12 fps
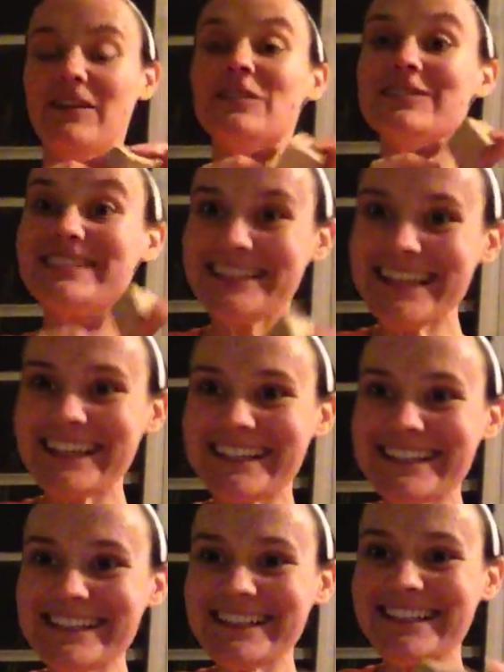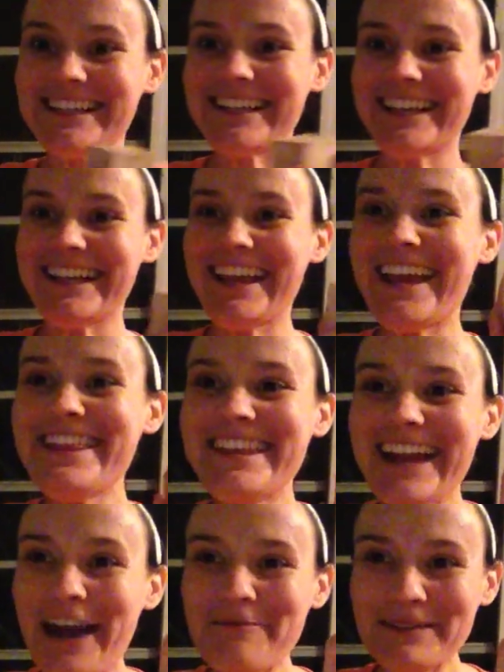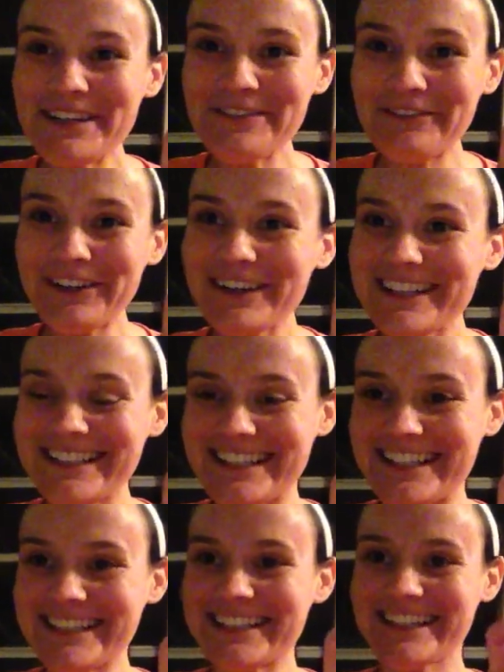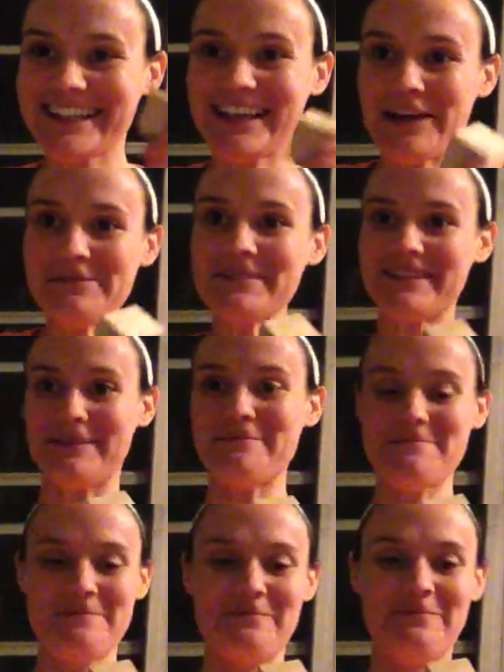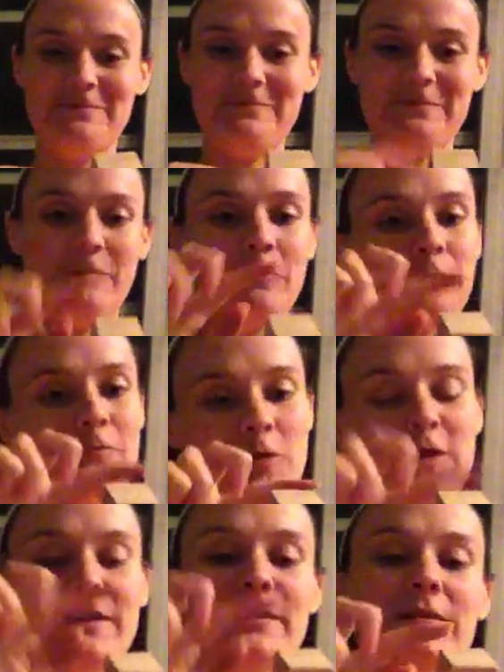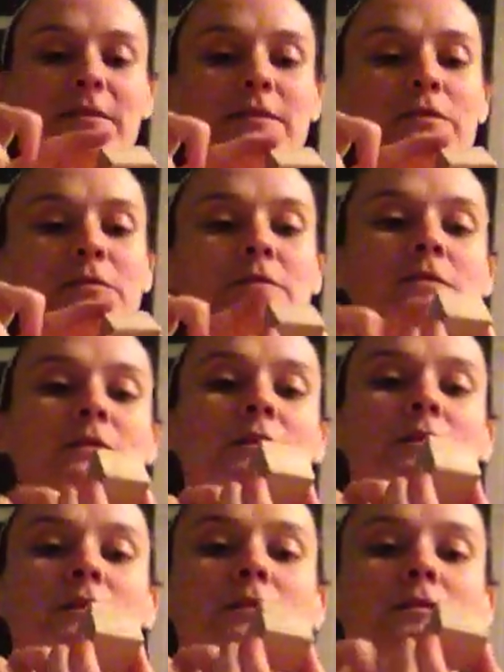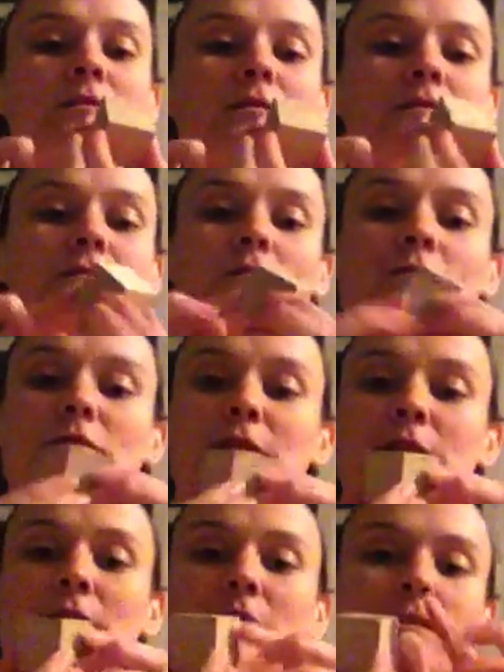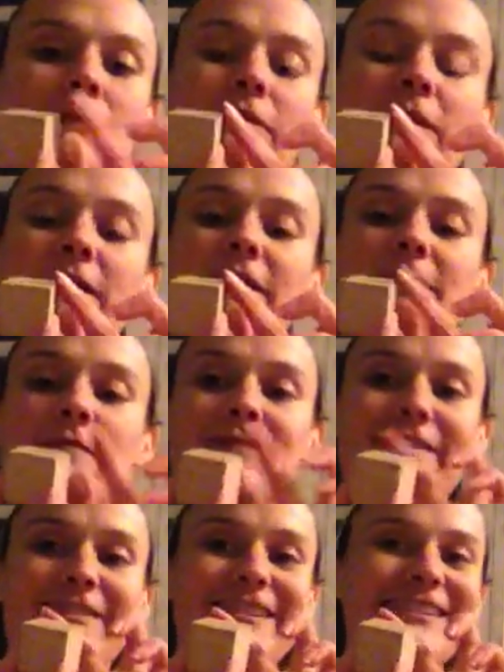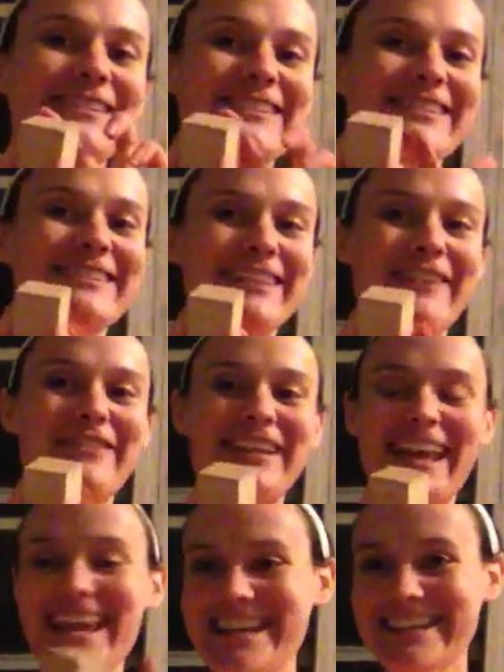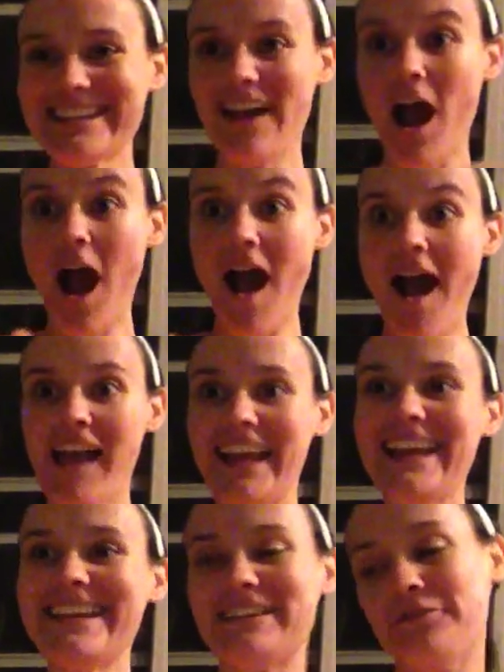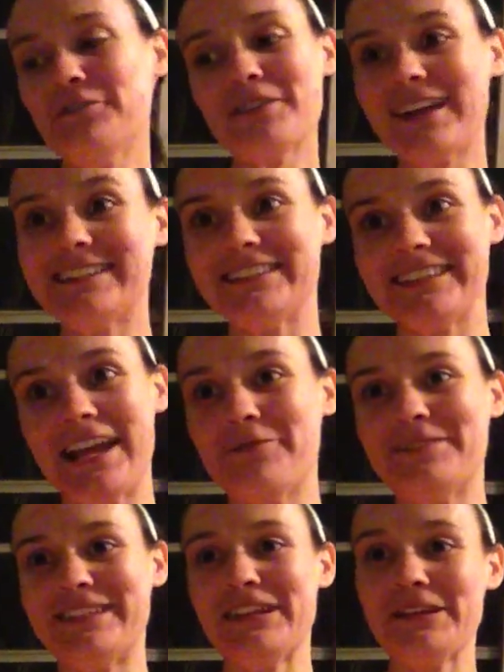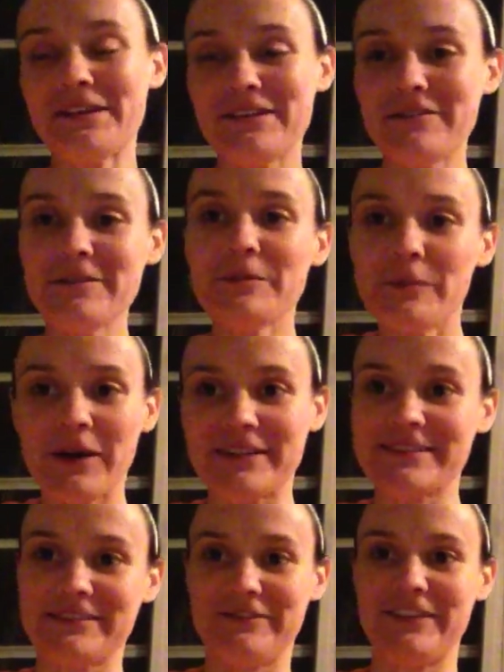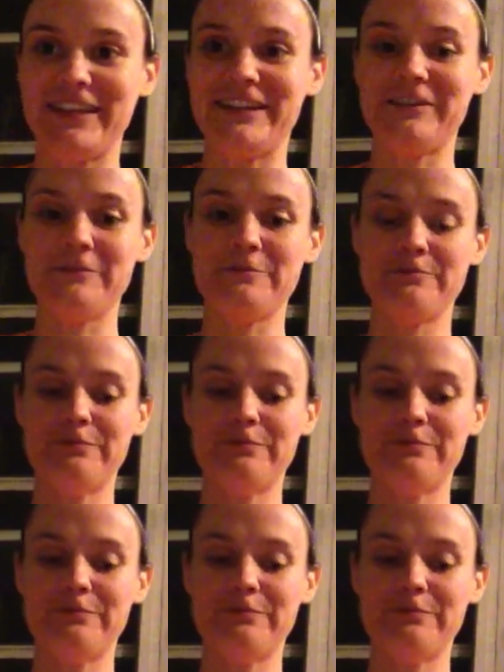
6. And then how many vertices? Count them. 1, 2, 3, 4, 5, 6, 7, 8. 8. If you're not done counting, you can pause the video.